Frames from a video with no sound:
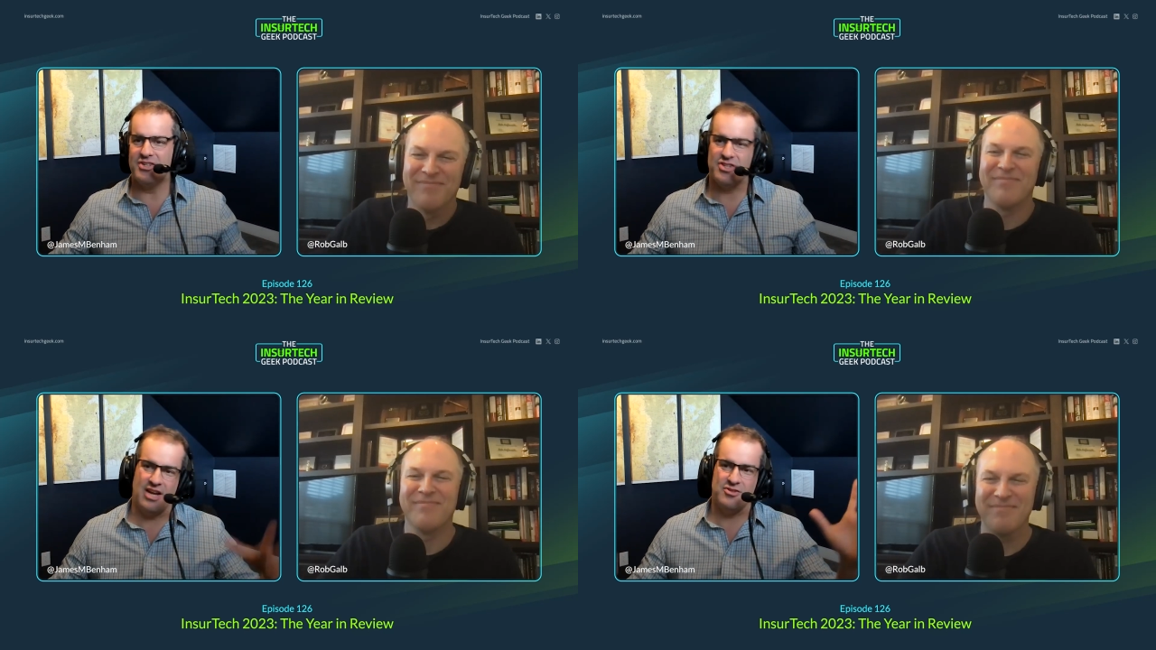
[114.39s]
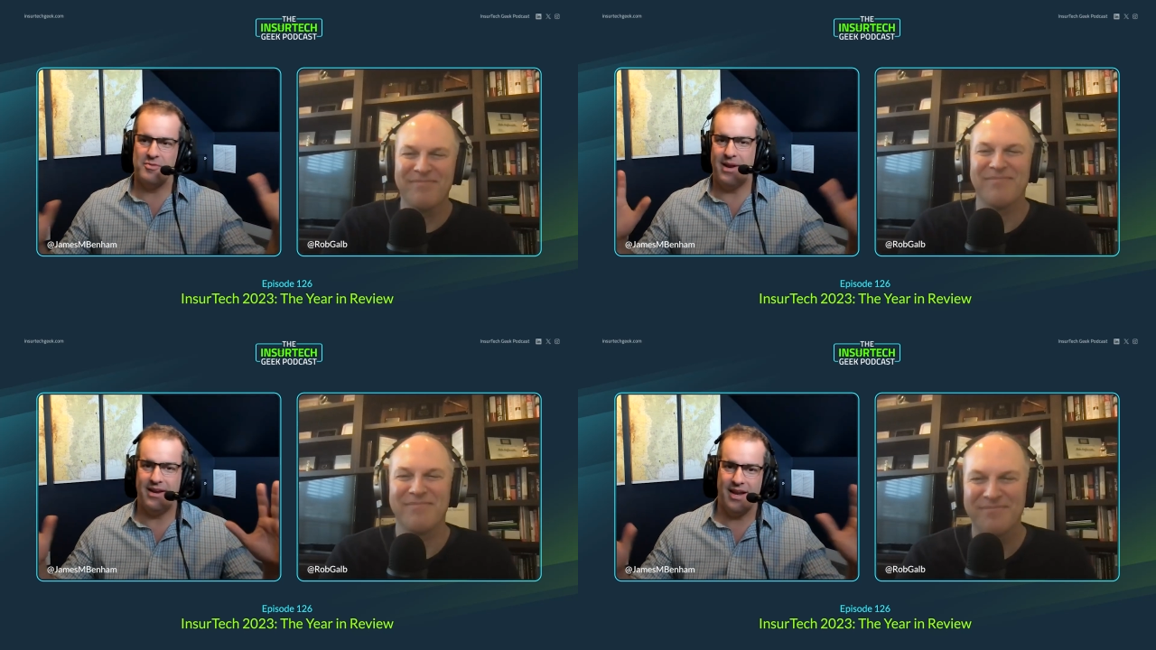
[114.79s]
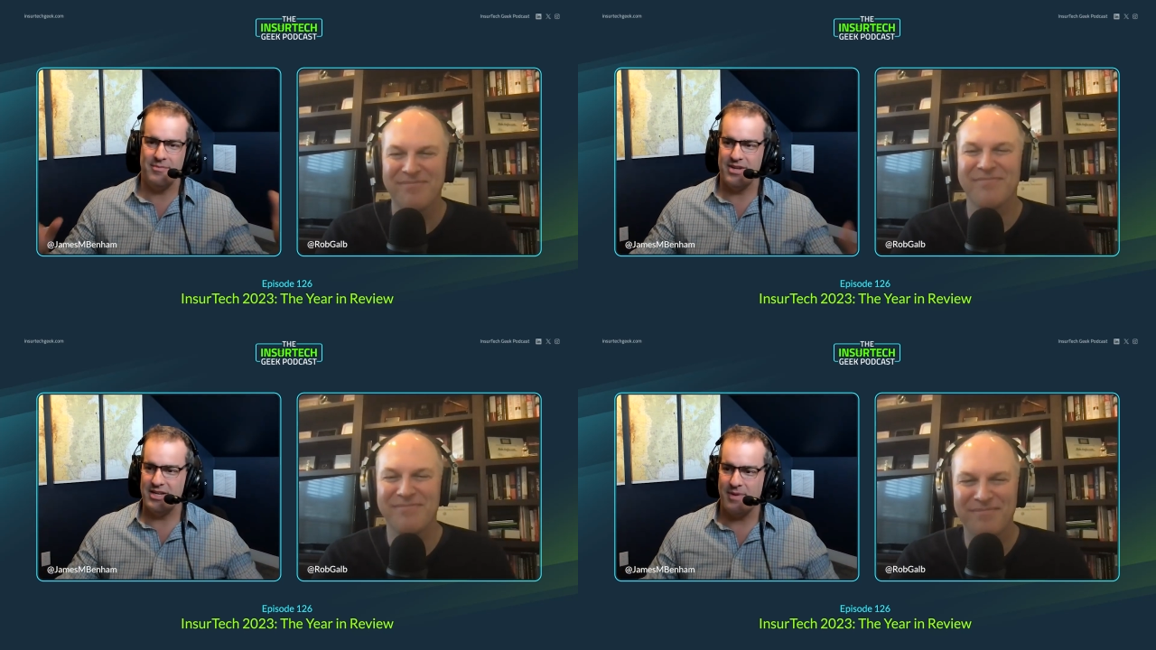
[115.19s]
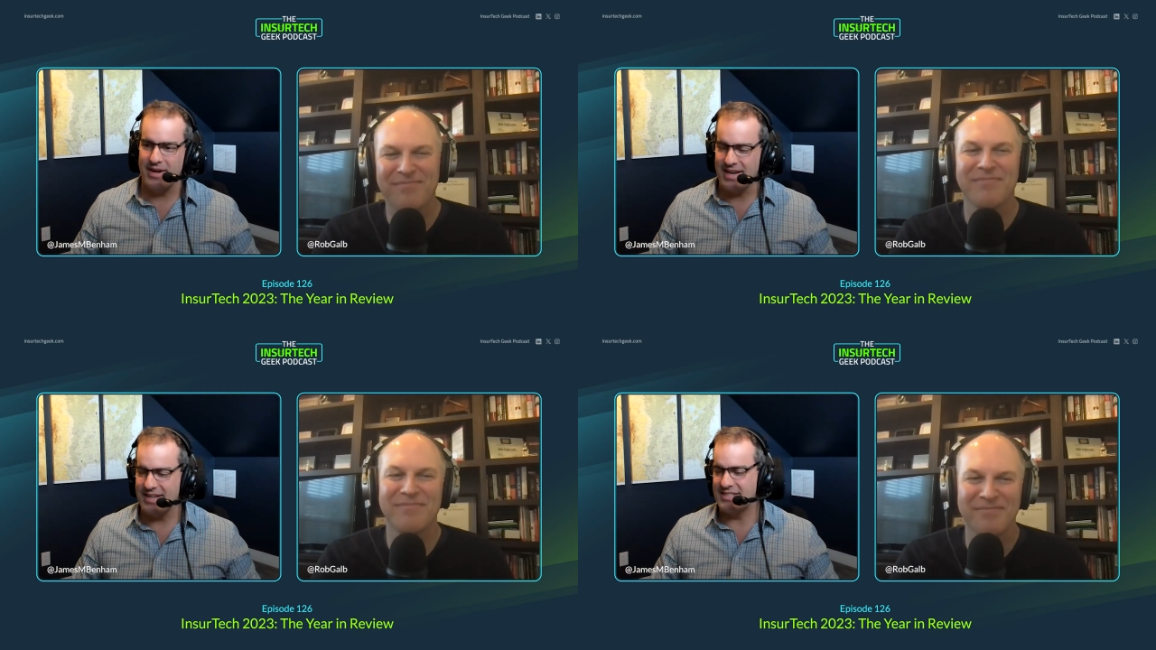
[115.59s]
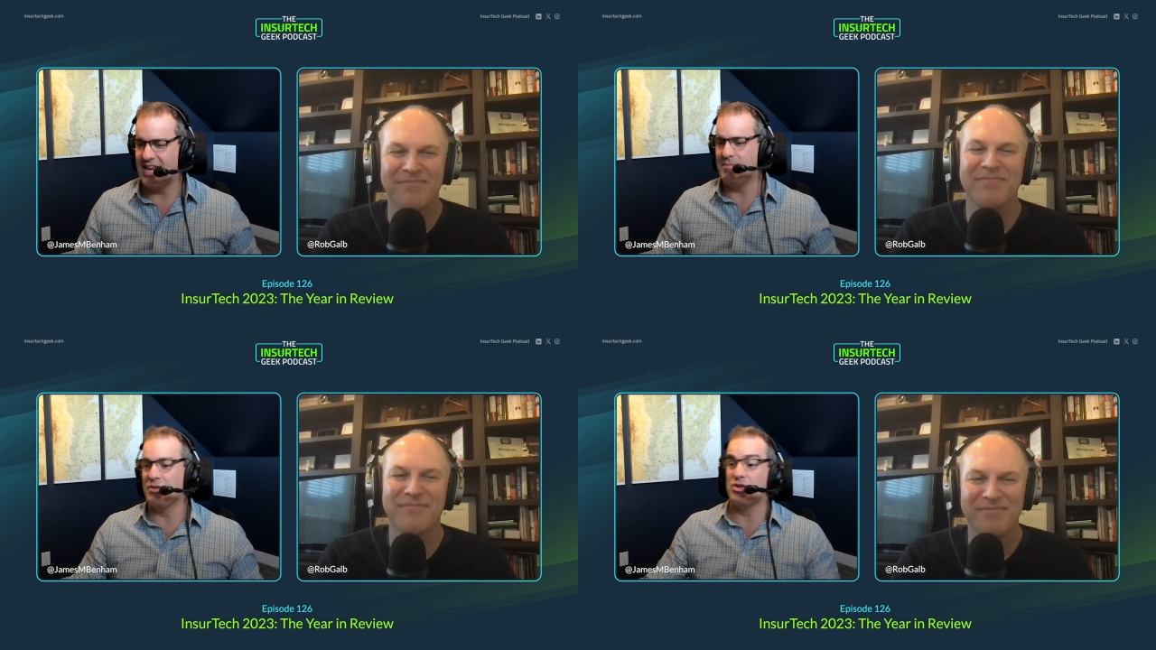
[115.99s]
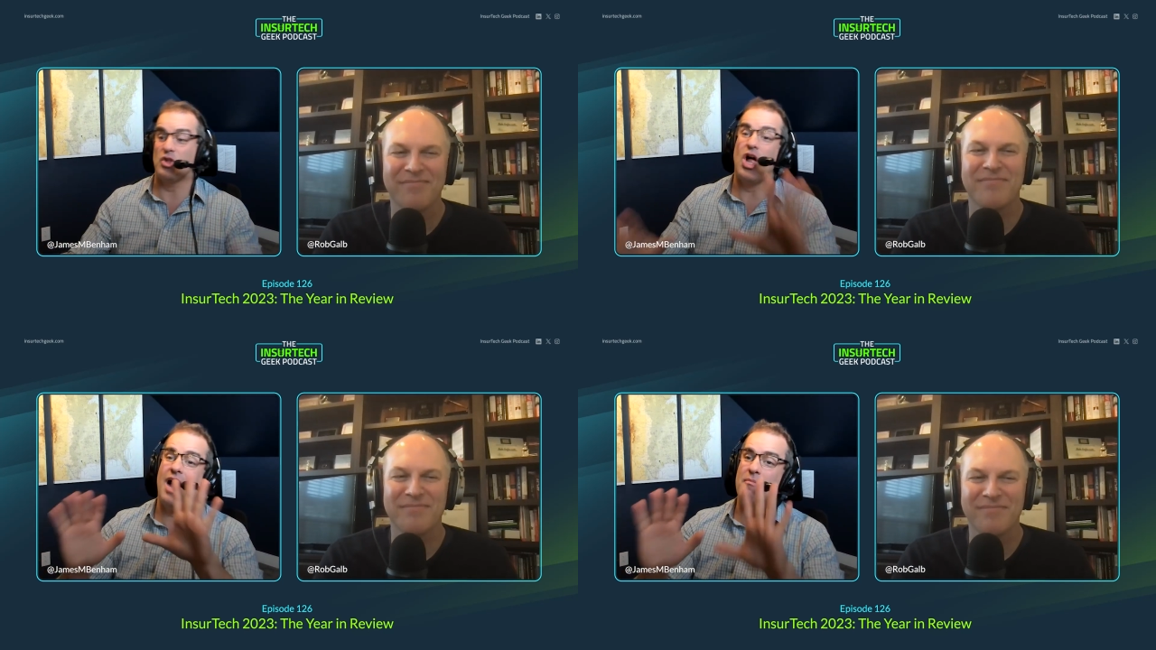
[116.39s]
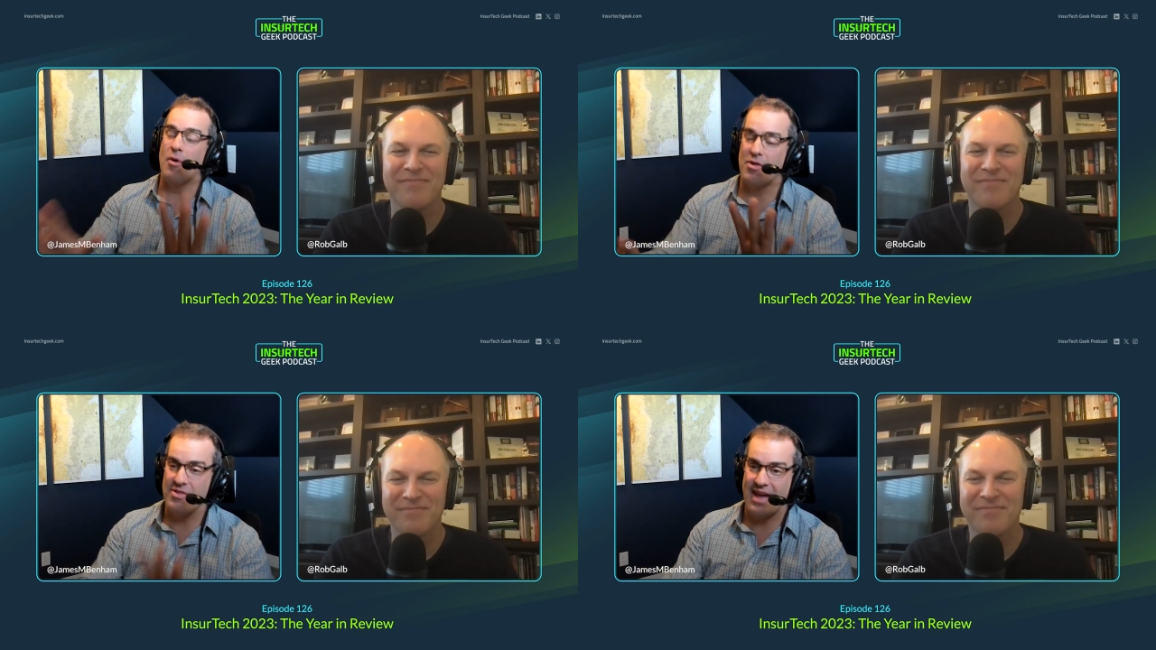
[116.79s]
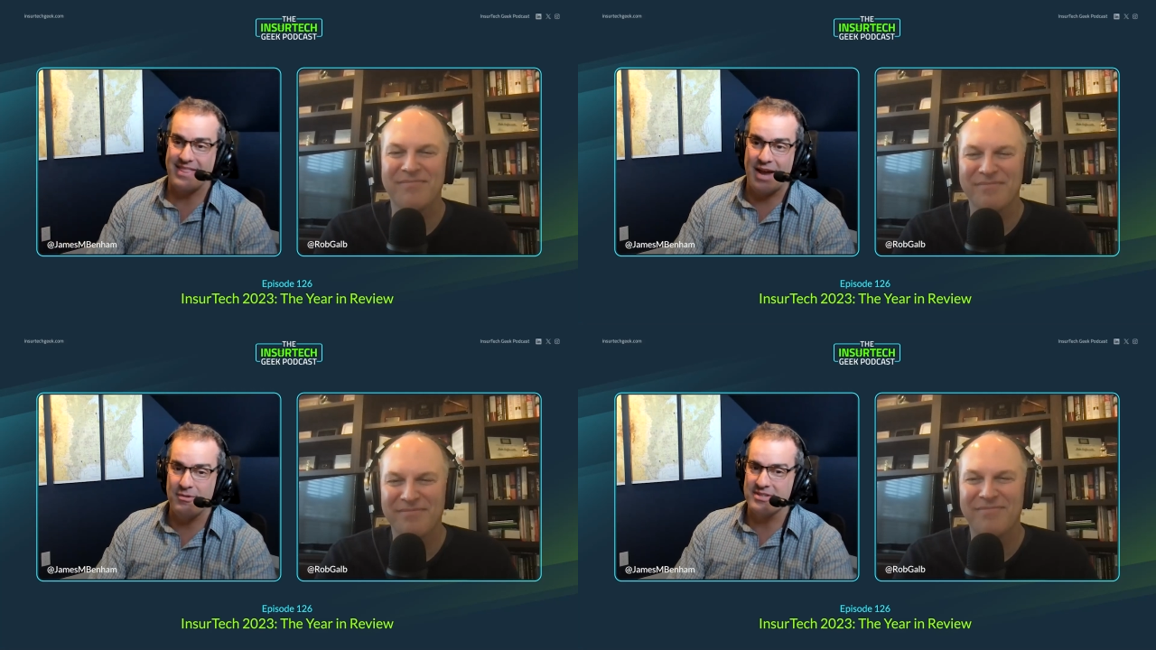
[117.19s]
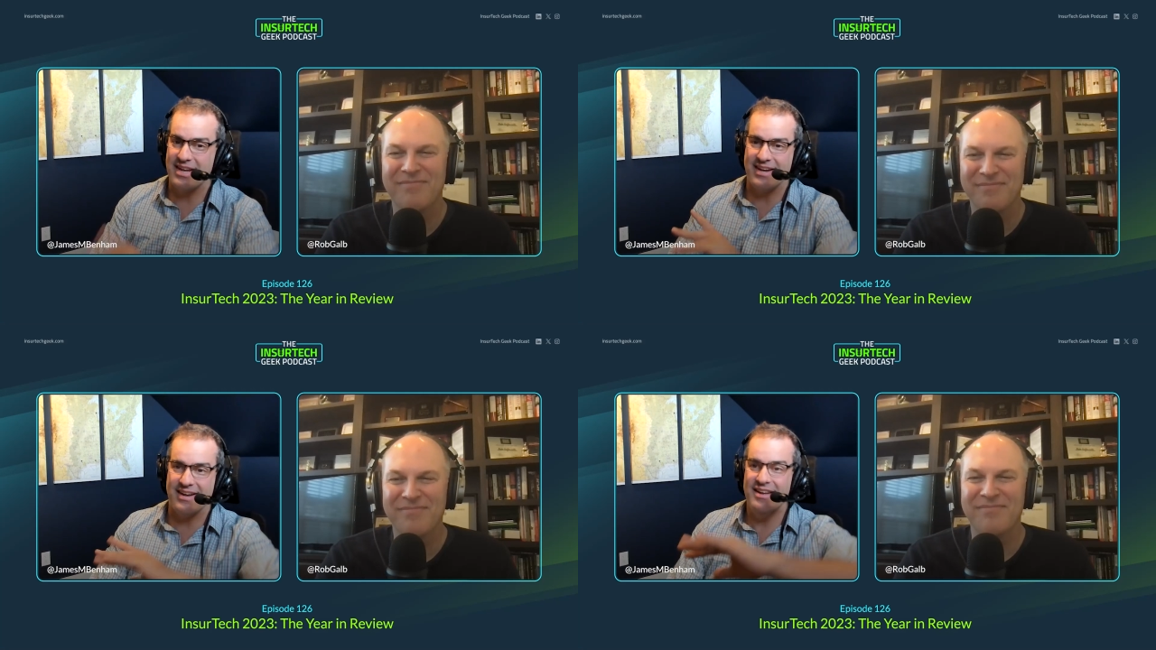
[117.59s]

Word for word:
Speaker 1: change domain name, change podcast name, but there's a lot more than that. That was like a